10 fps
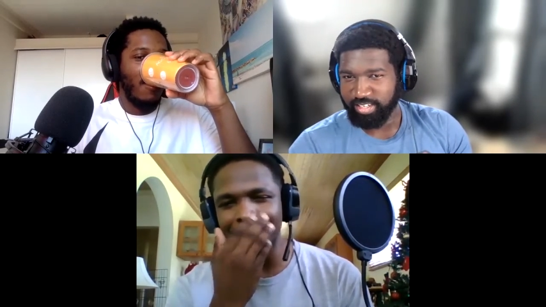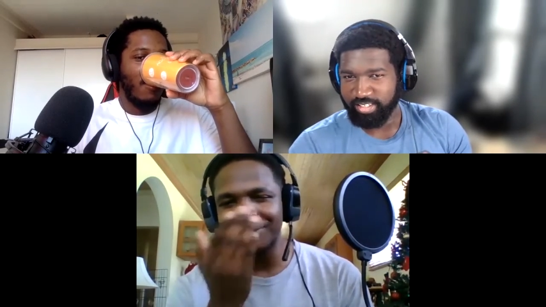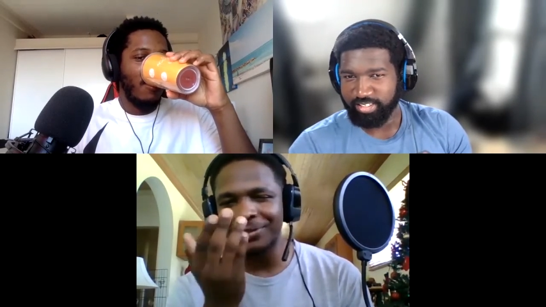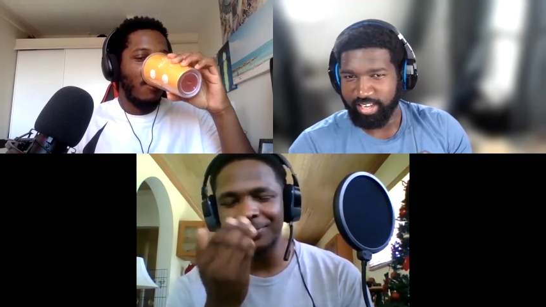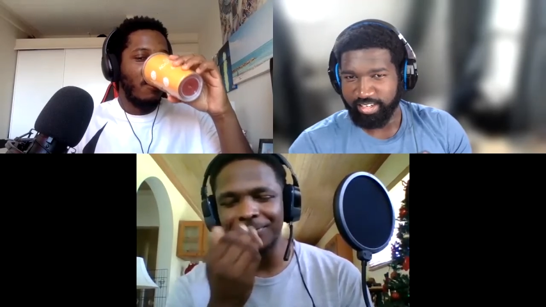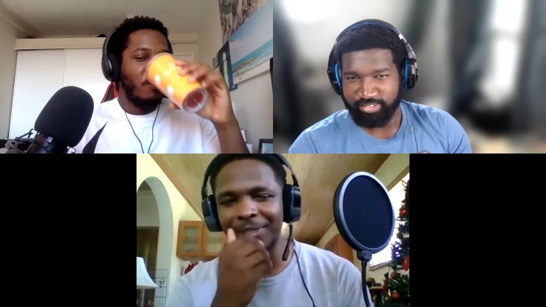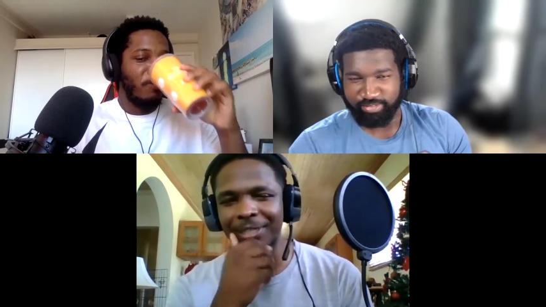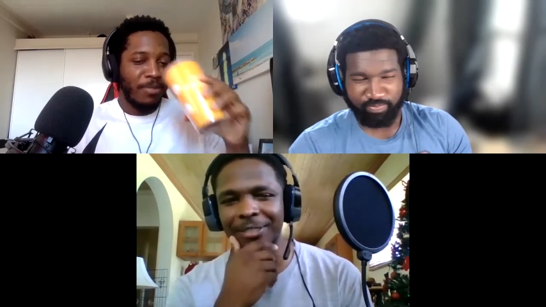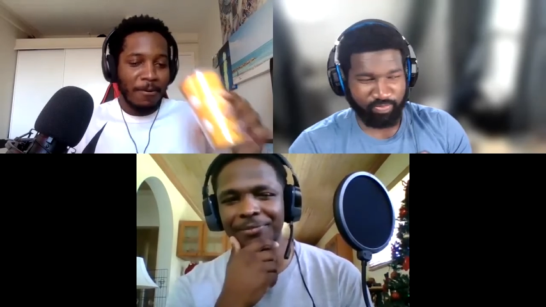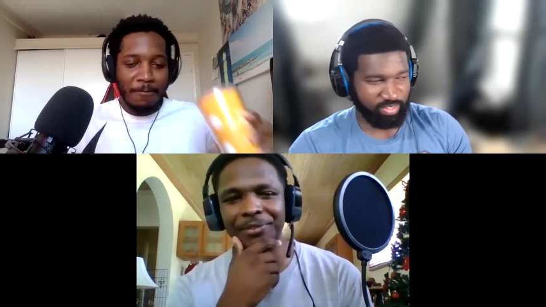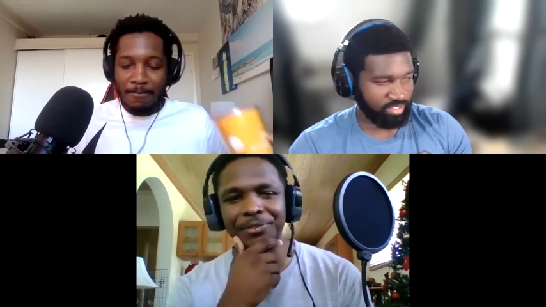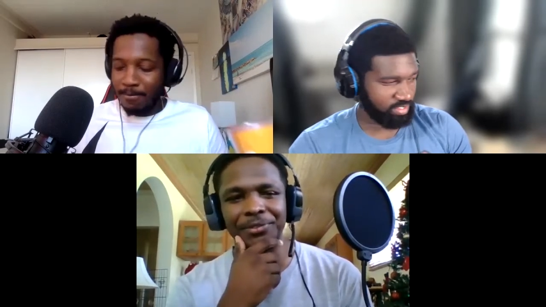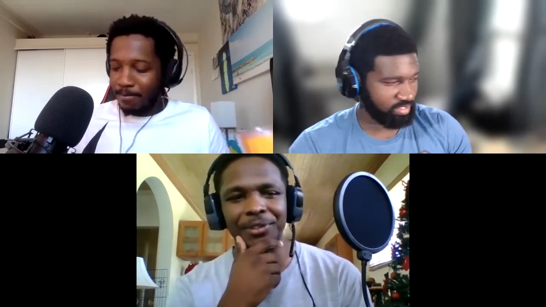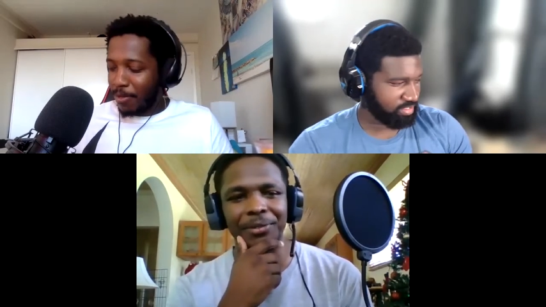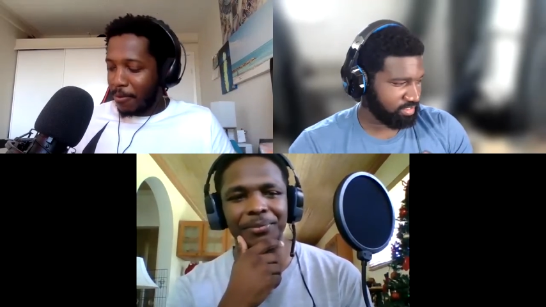Speaker 1: I, I,
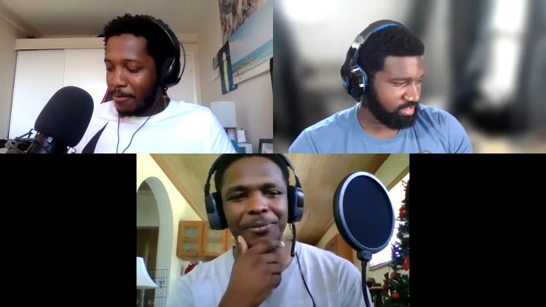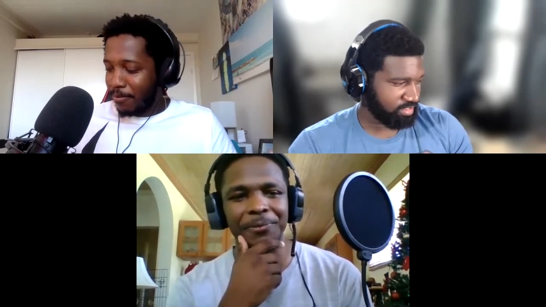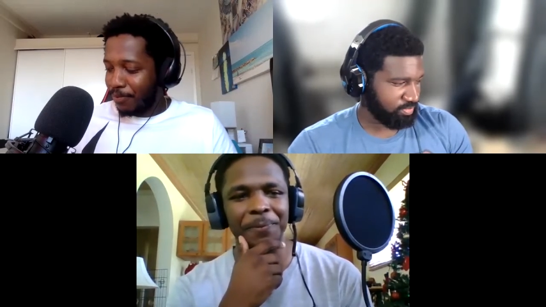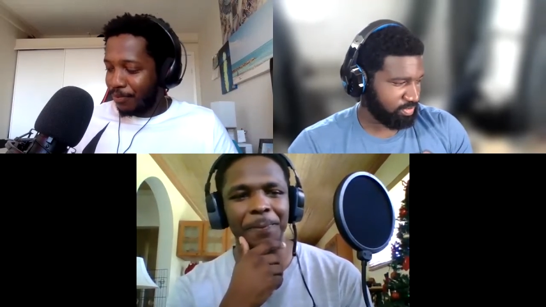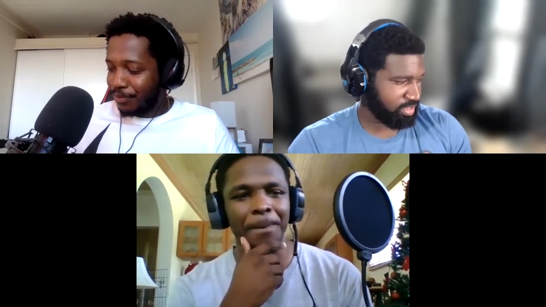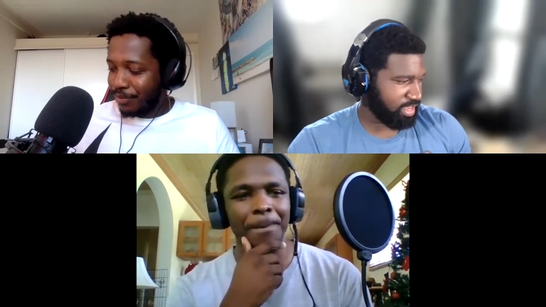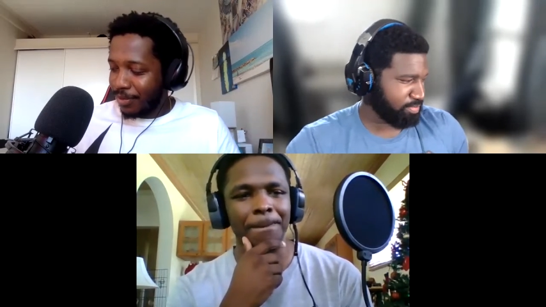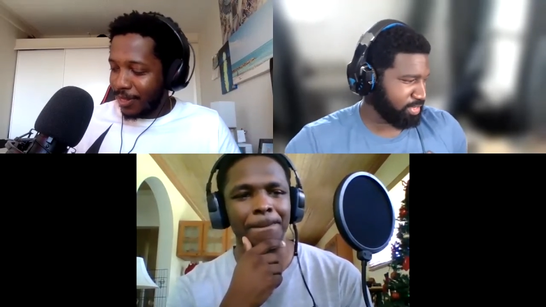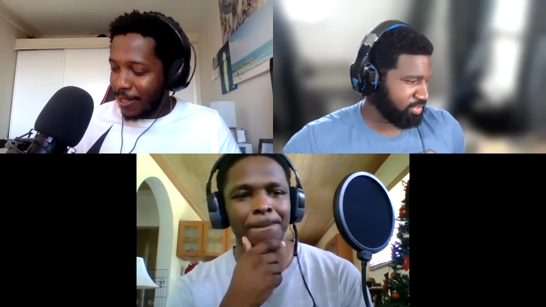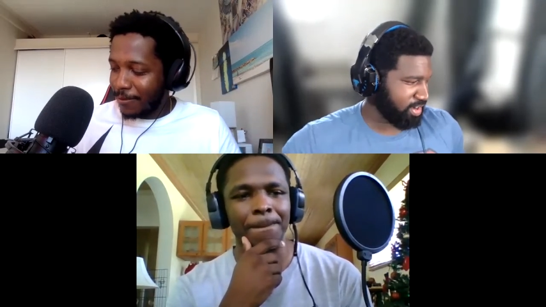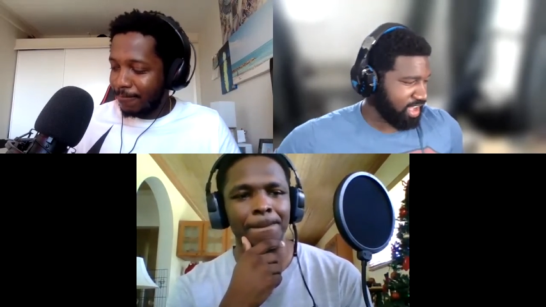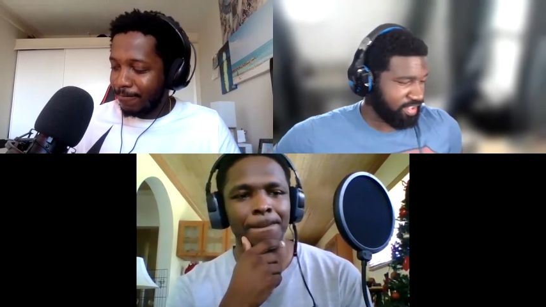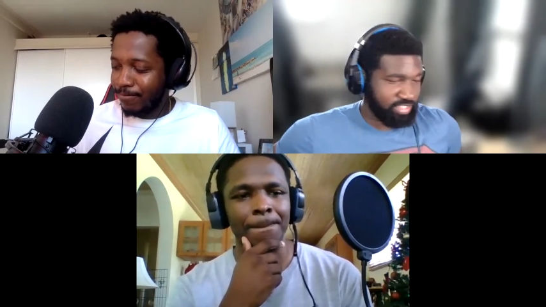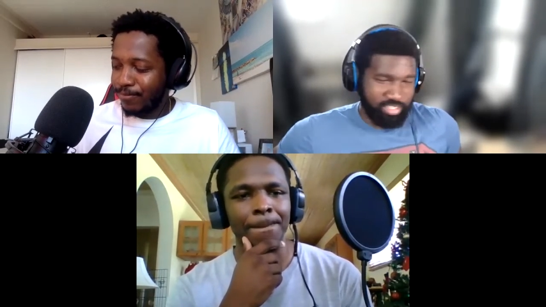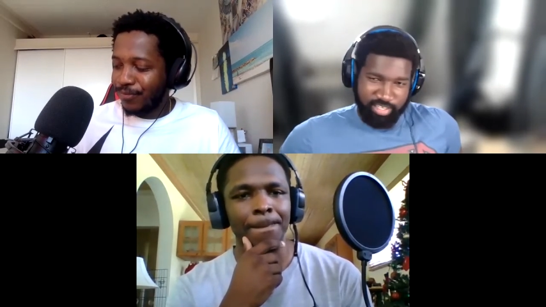we can, I can play you right
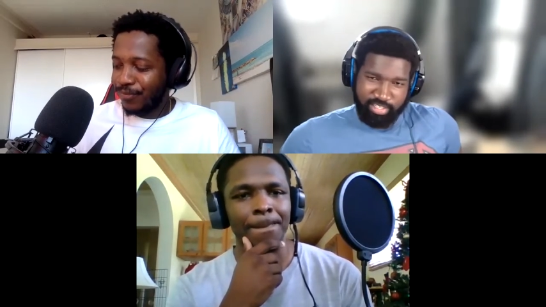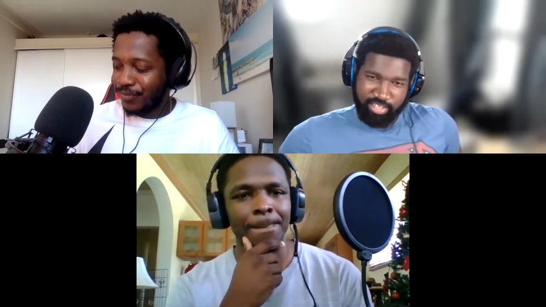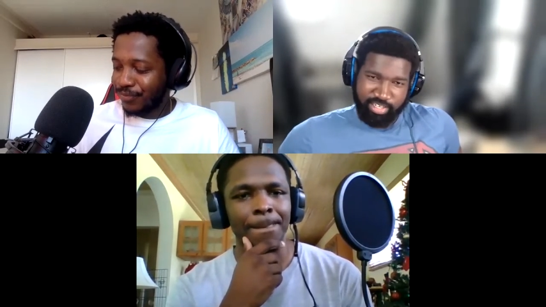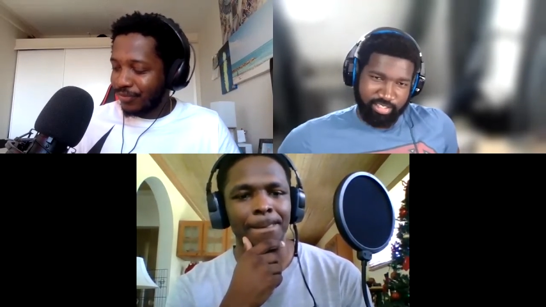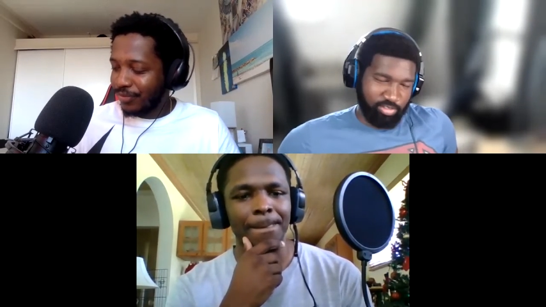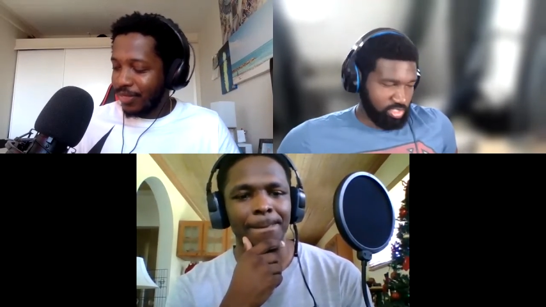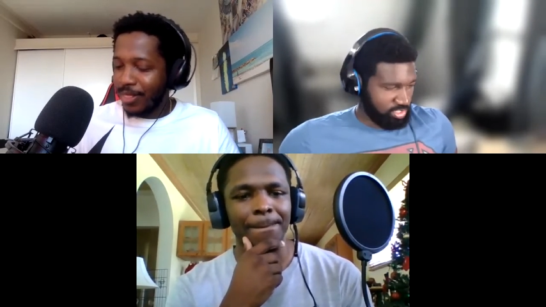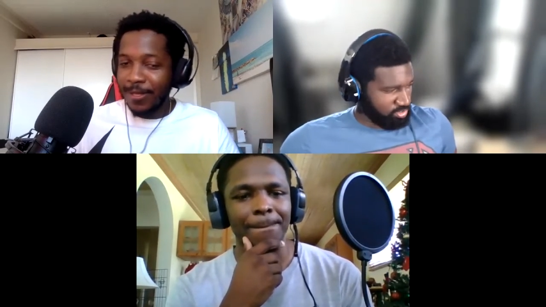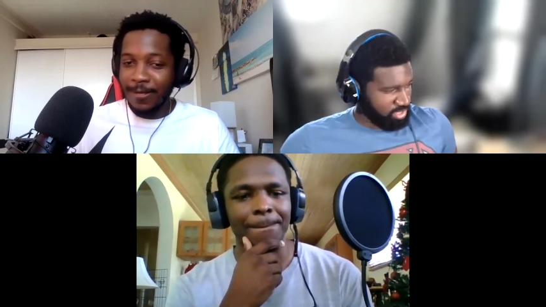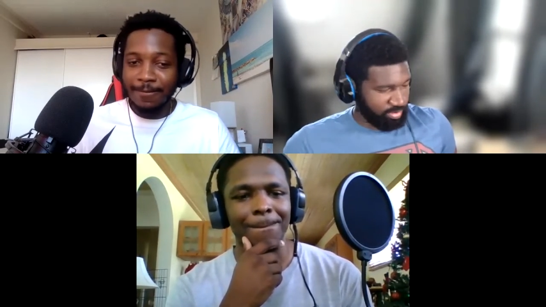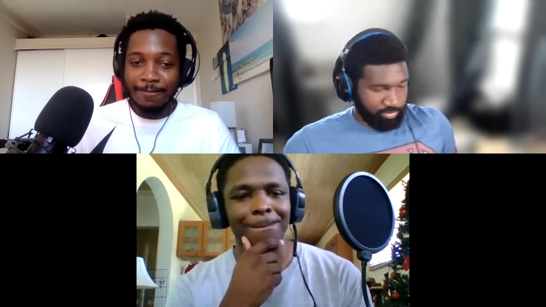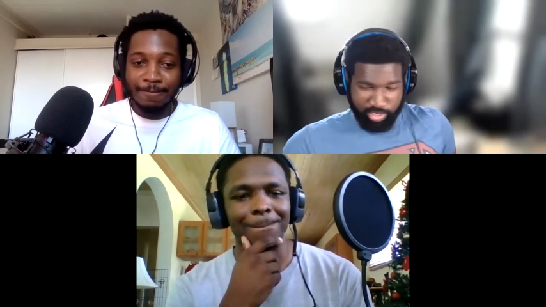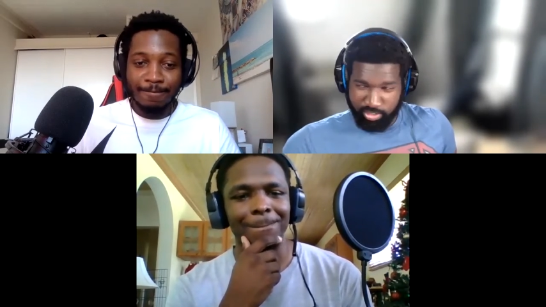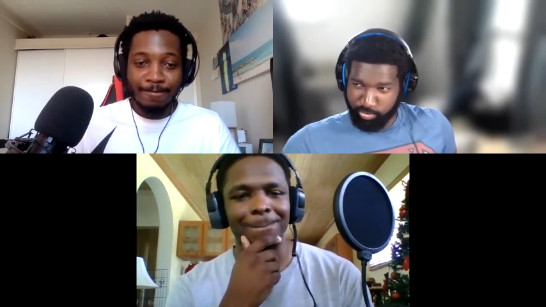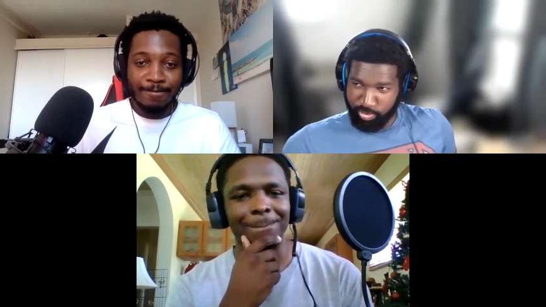after this. I could, like as soon as I do it, I can
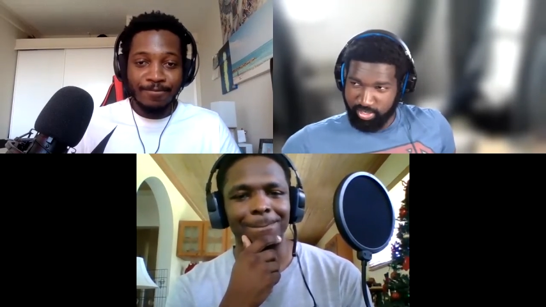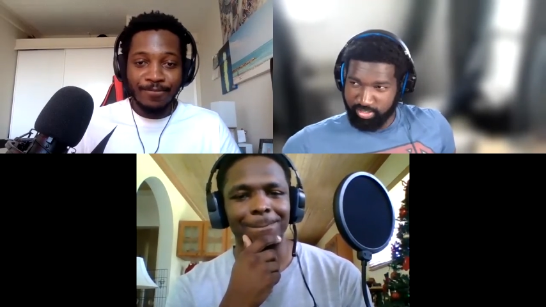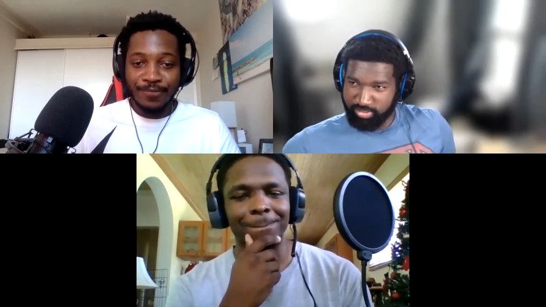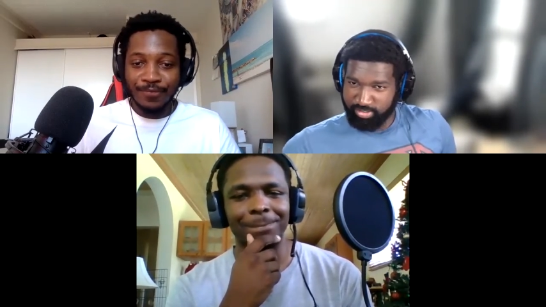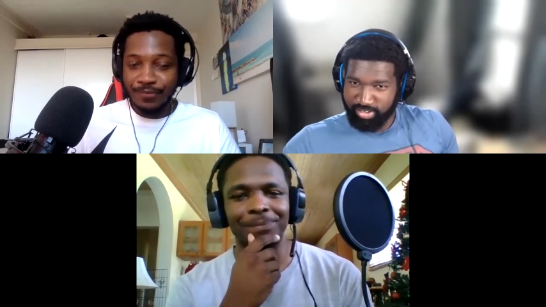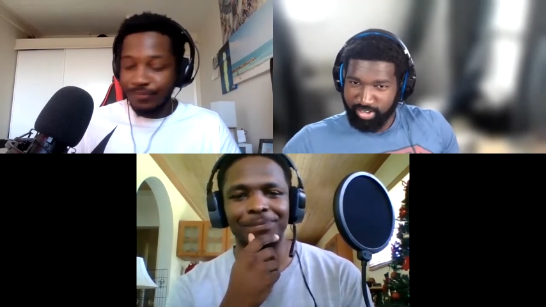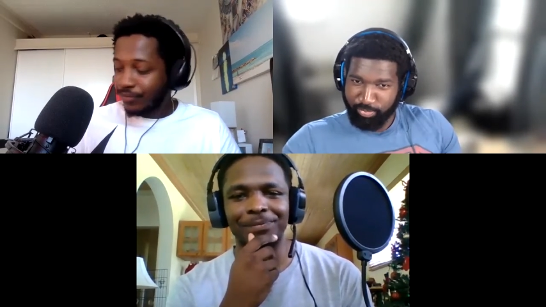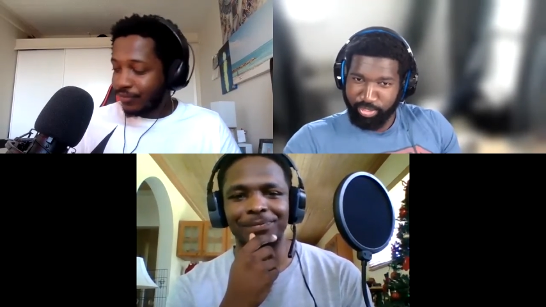press the button and